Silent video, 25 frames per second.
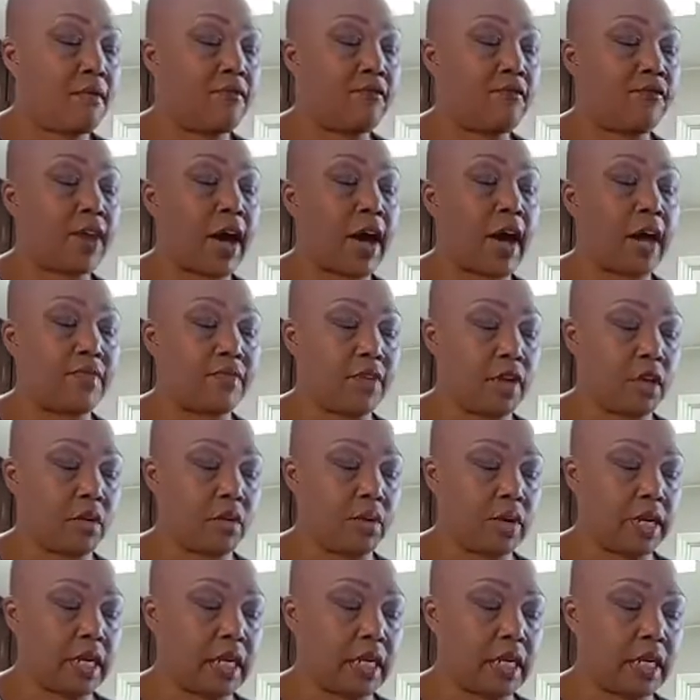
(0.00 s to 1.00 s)
5
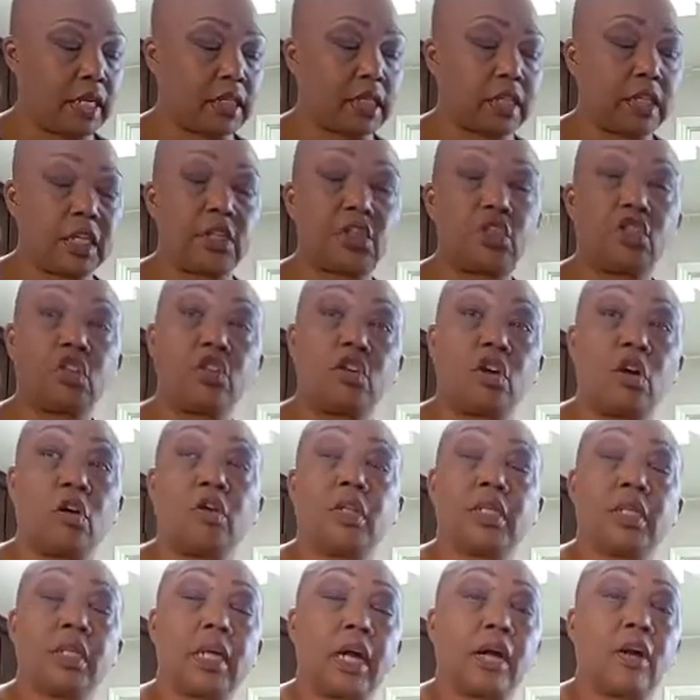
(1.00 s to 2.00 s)
ingredients that you know
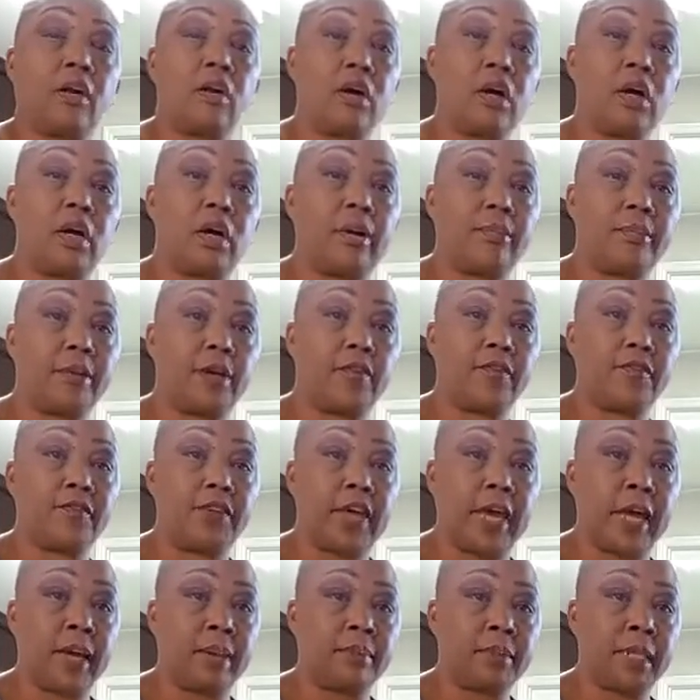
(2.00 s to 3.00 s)
is not going to harm your
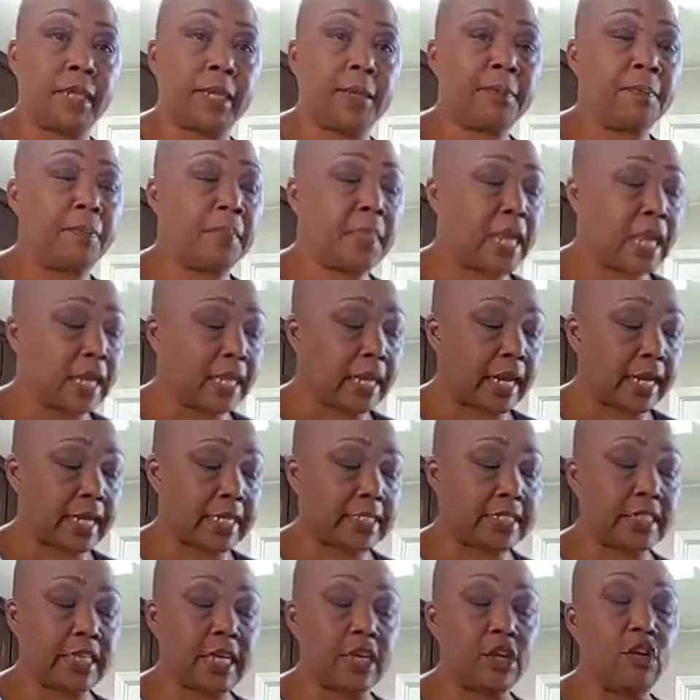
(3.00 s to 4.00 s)
family. Like I
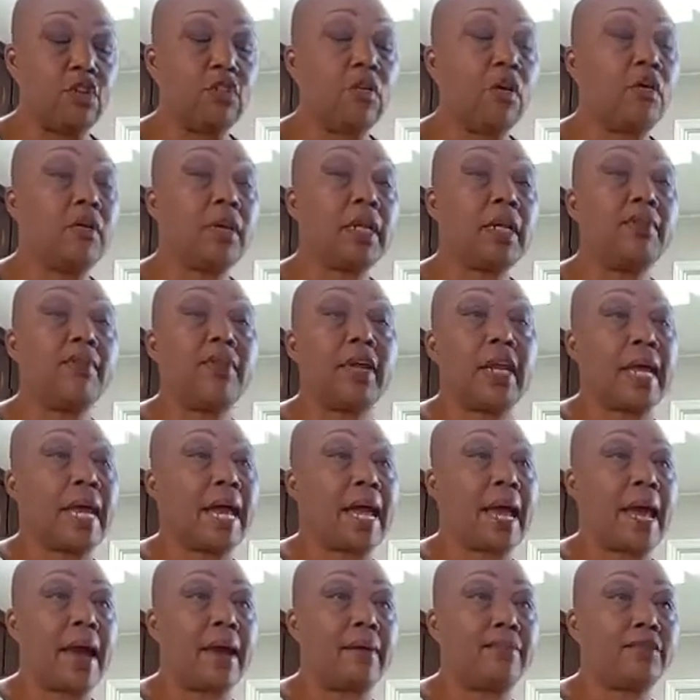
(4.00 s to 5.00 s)
said, you don't even
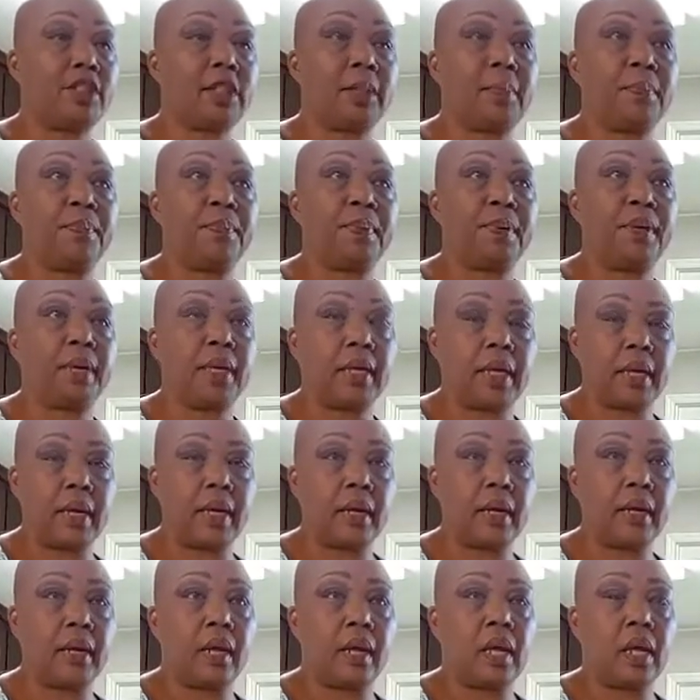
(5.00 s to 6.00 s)
have to
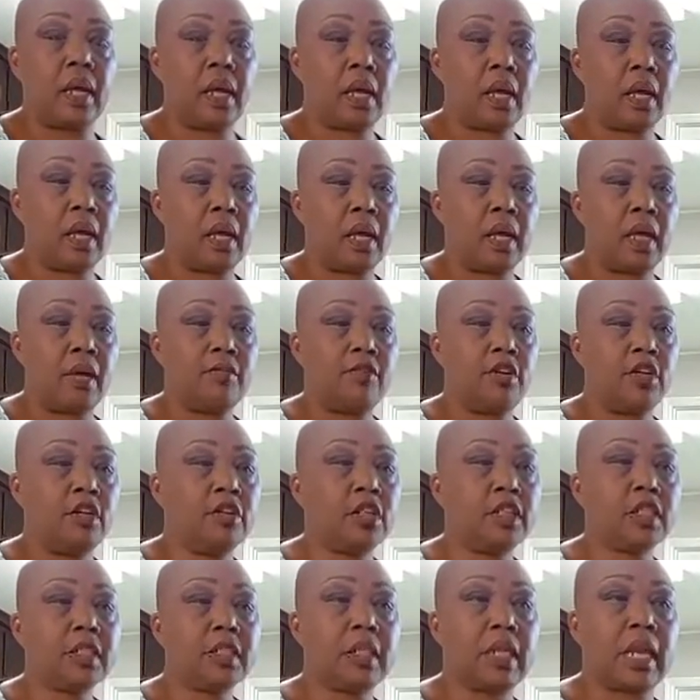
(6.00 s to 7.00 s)
put, if you
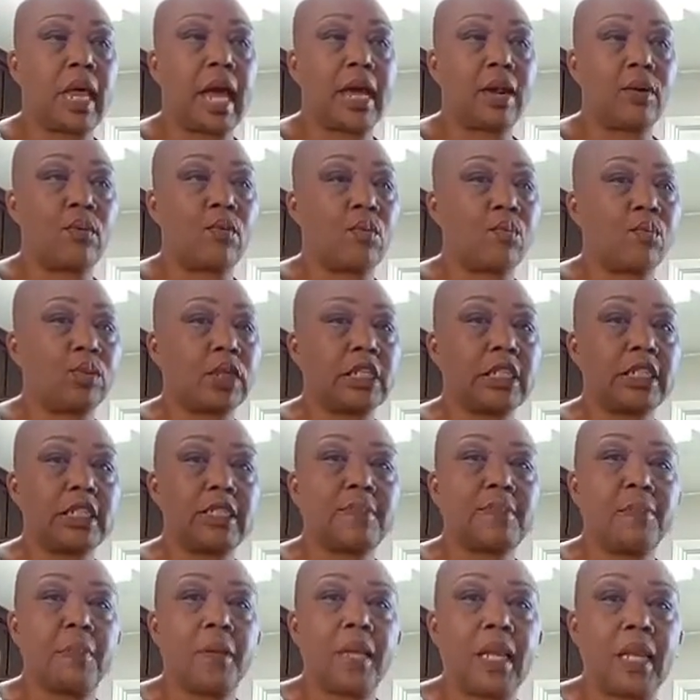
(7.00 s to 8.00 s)
just like
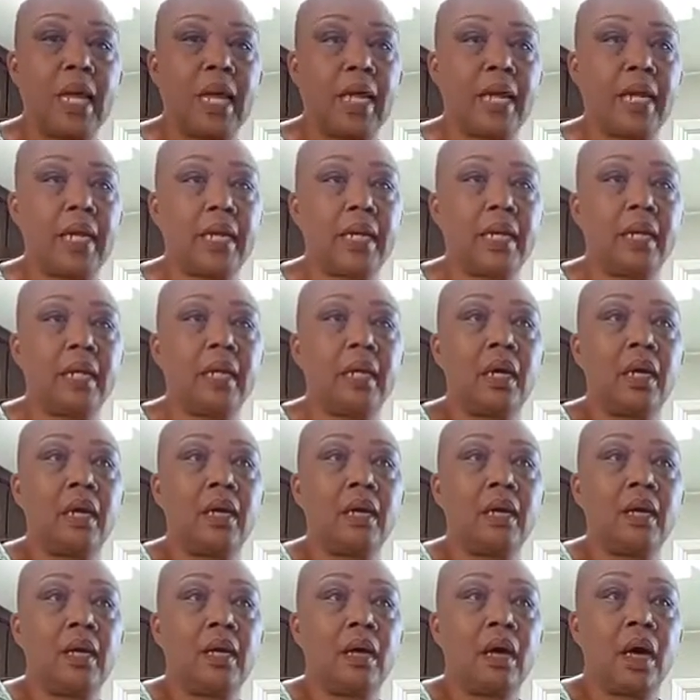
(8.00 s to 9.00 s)
just plain
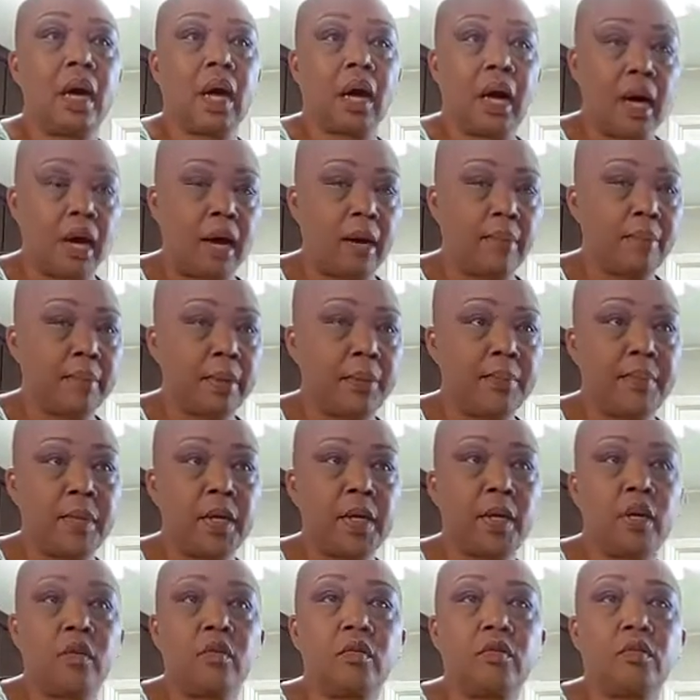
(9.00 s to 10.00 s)
almond
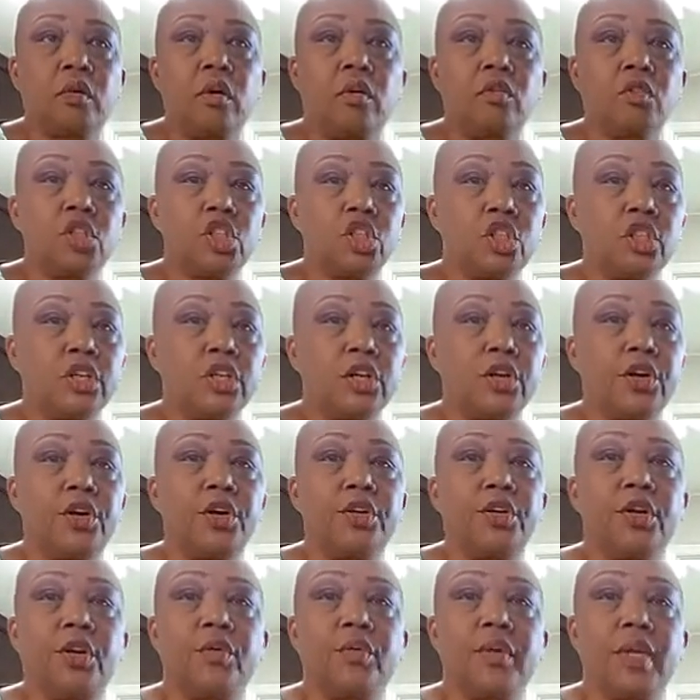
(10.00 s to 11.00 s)
milk, no sugar,
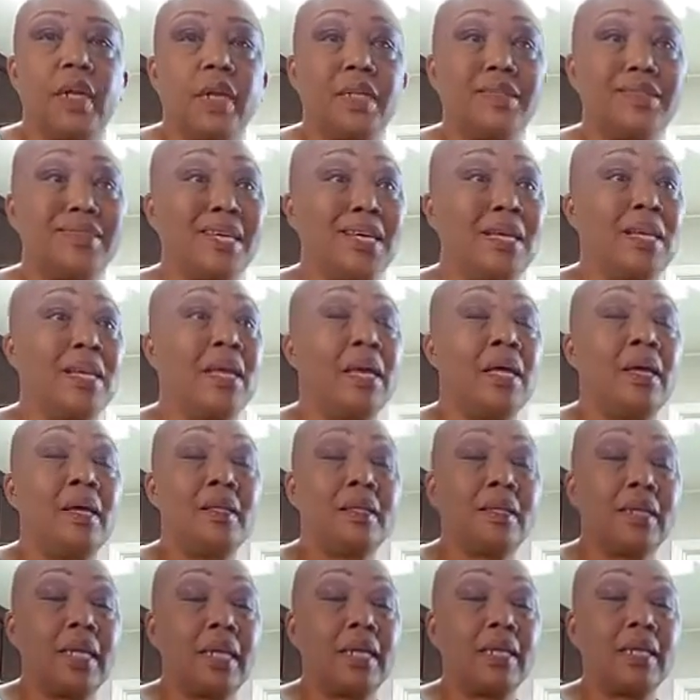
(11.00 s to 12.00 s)
no nothing,
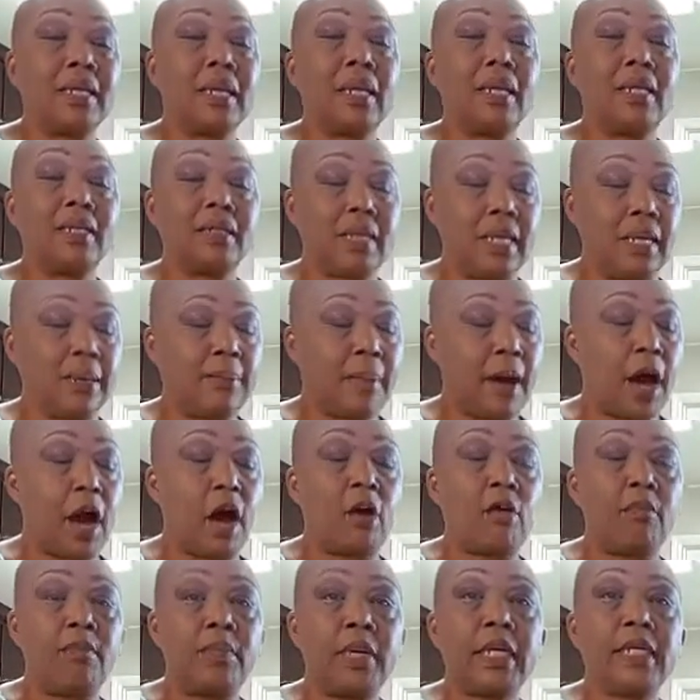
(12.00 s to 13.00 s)
then by
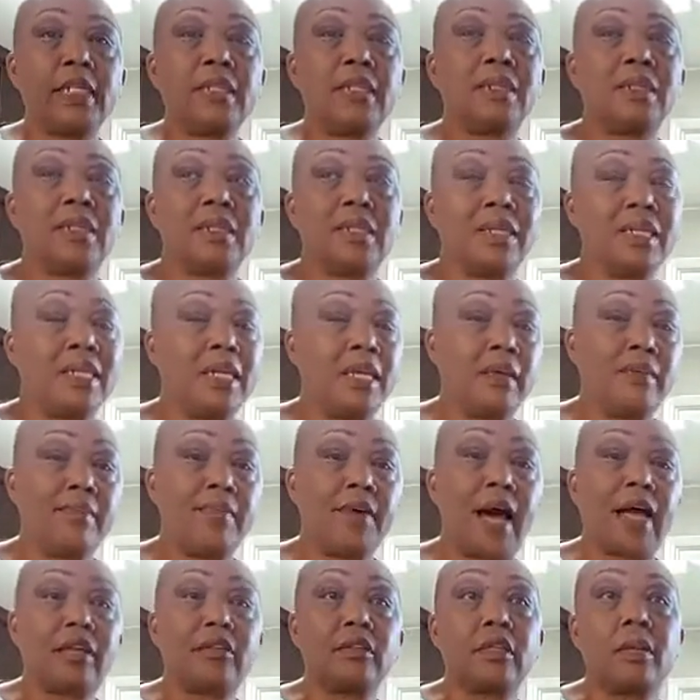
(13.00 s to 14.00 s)
all means, leave
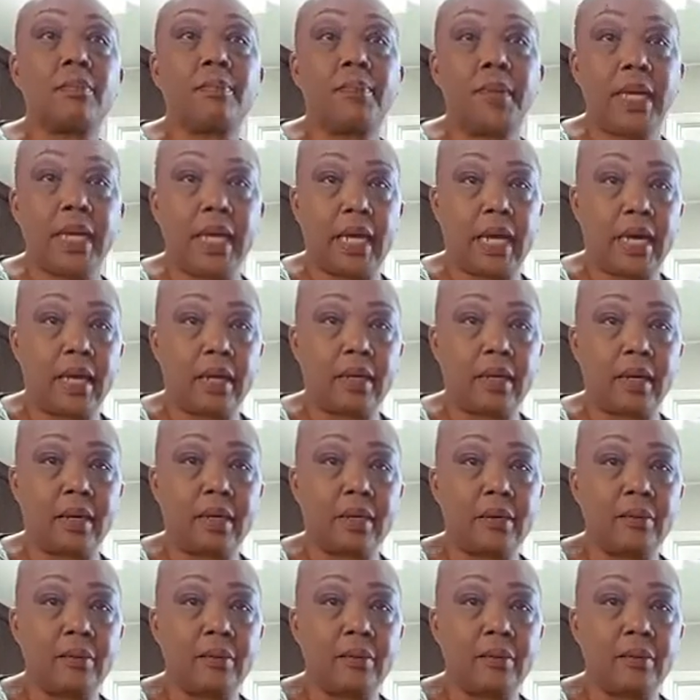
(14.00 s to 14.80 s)
out the banana,